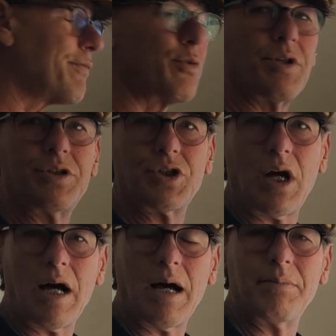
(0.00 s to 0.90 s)
for the
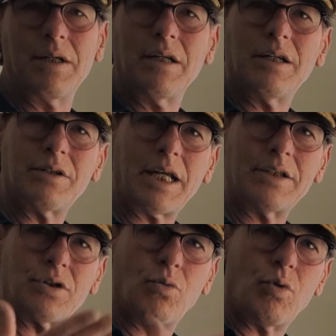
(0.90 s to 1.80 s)
job. Okay,
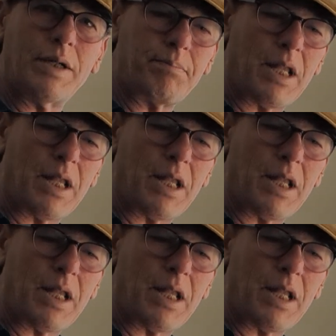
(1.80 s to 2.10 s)
so what